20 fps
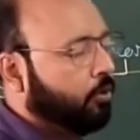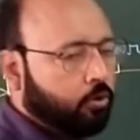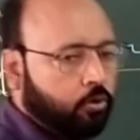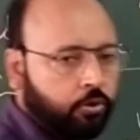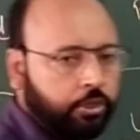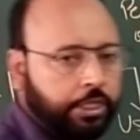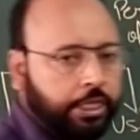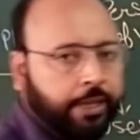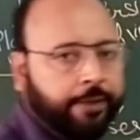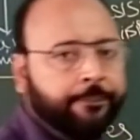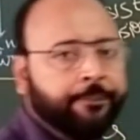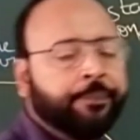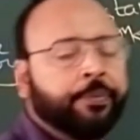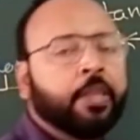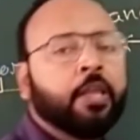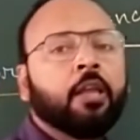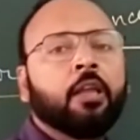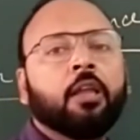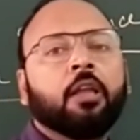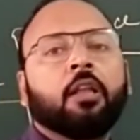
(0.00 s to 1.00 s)
Okay.
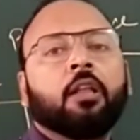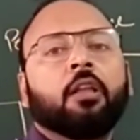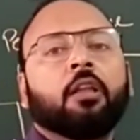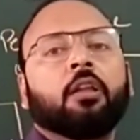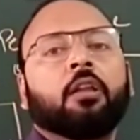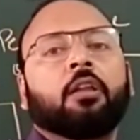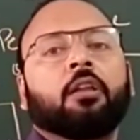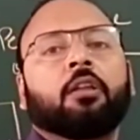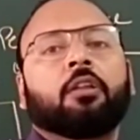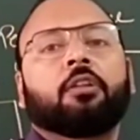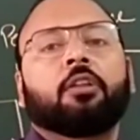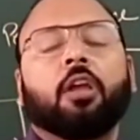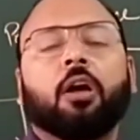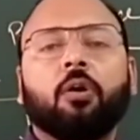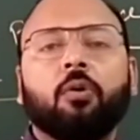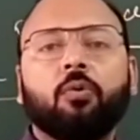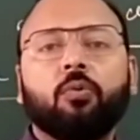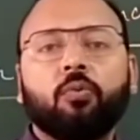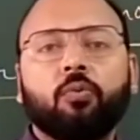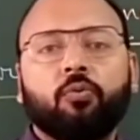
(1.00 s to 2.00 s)

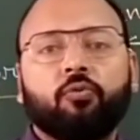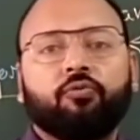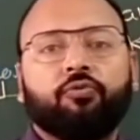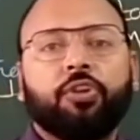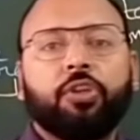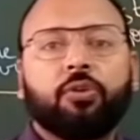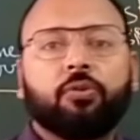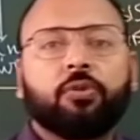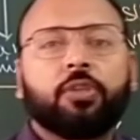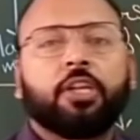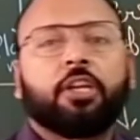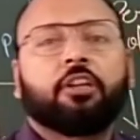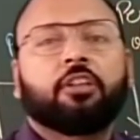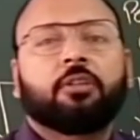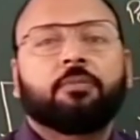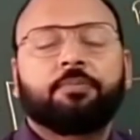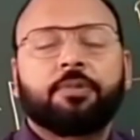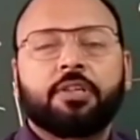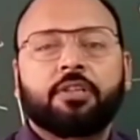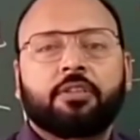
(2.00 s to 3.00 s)
Now we know
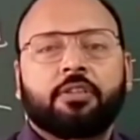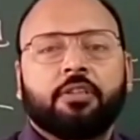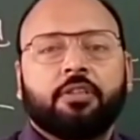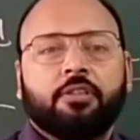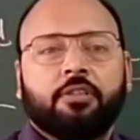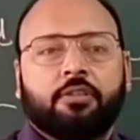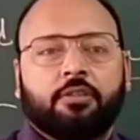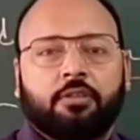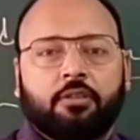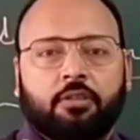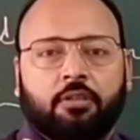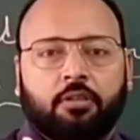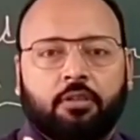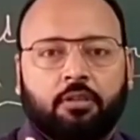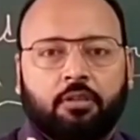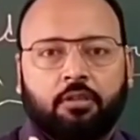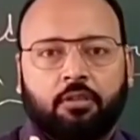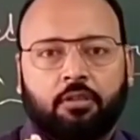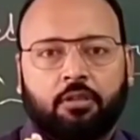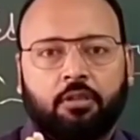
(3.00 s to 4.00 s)
that the persons
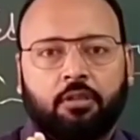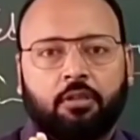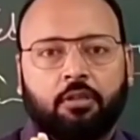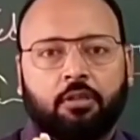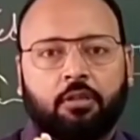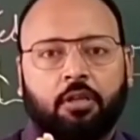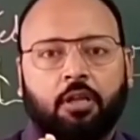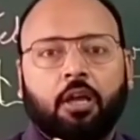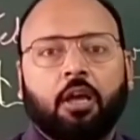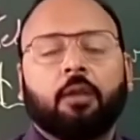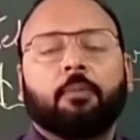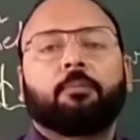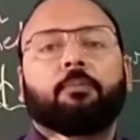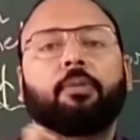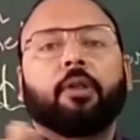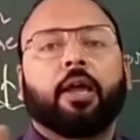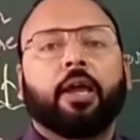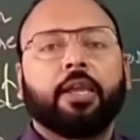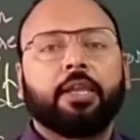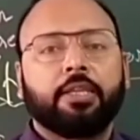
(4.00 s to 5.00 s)

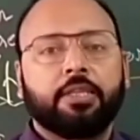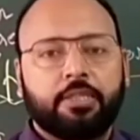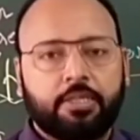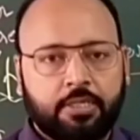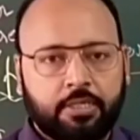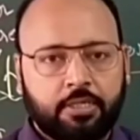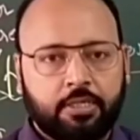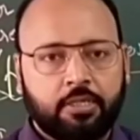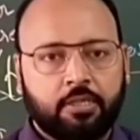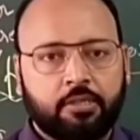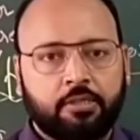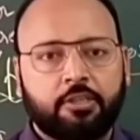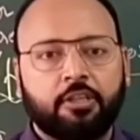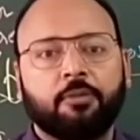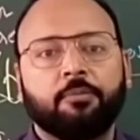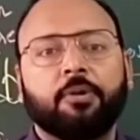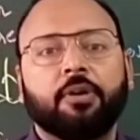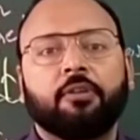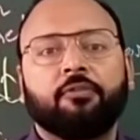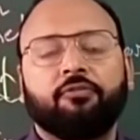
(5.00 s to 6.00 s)
are blind,
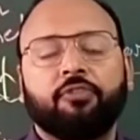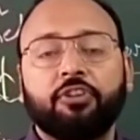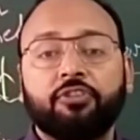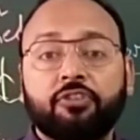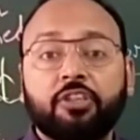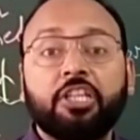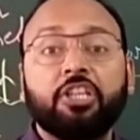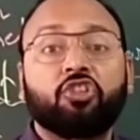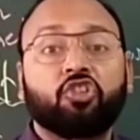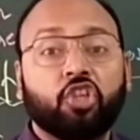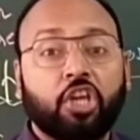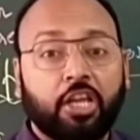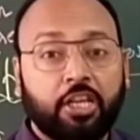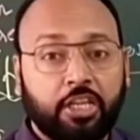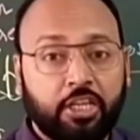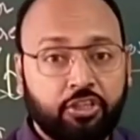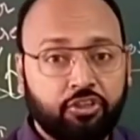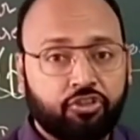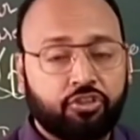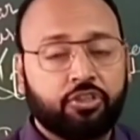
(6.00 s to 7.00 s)
some are visually
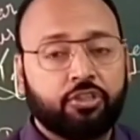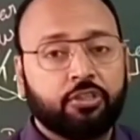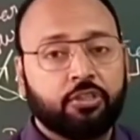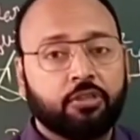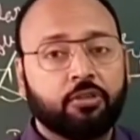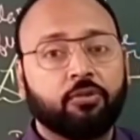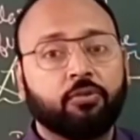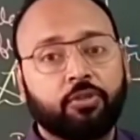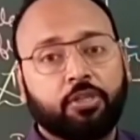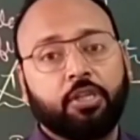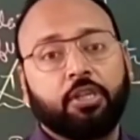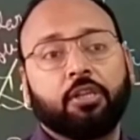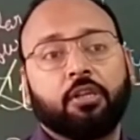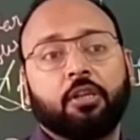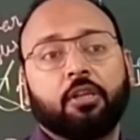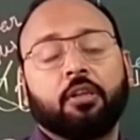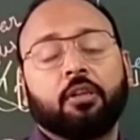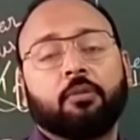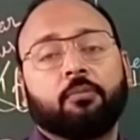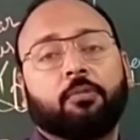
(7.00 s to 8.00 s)
challenged.
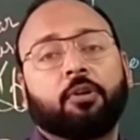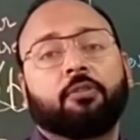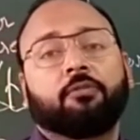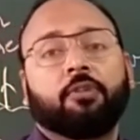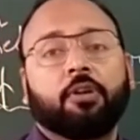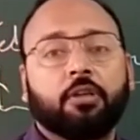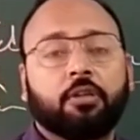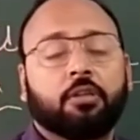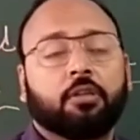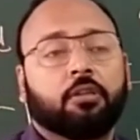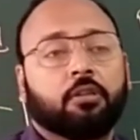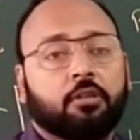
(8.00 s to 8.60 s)
Okay, but what?